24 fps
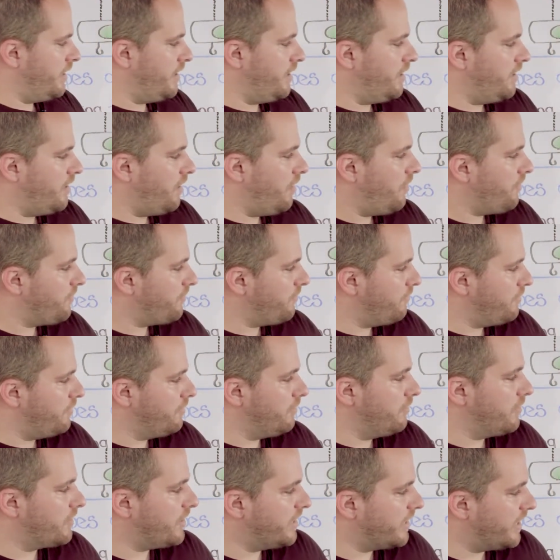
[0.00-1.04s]
Also,
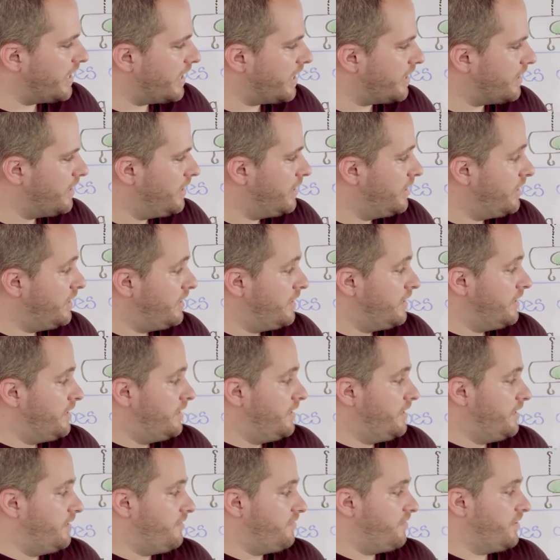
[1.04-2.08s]
you're looking at,
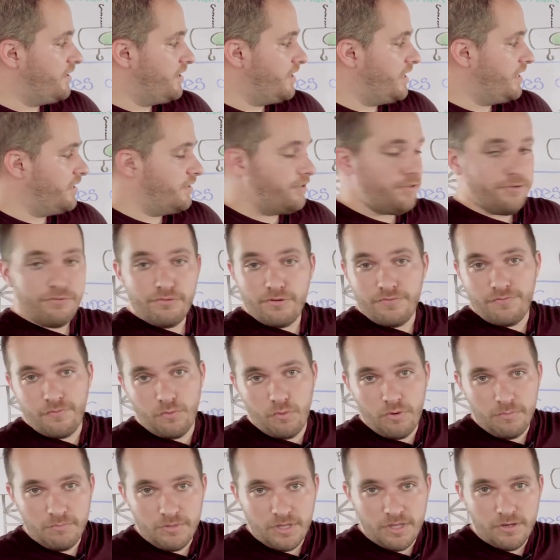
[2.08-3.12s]
is it a
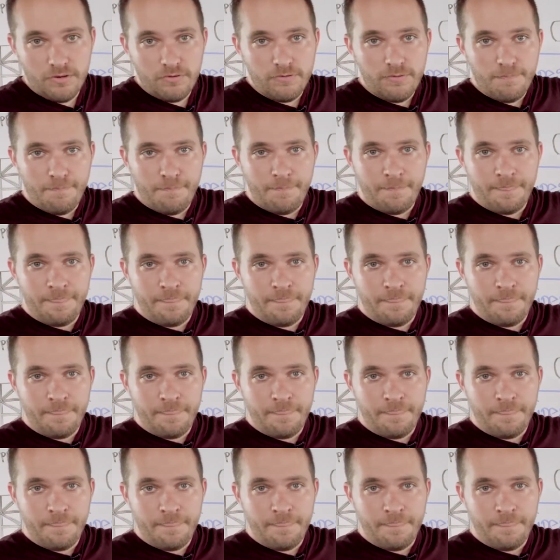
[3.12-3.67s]
uniform load,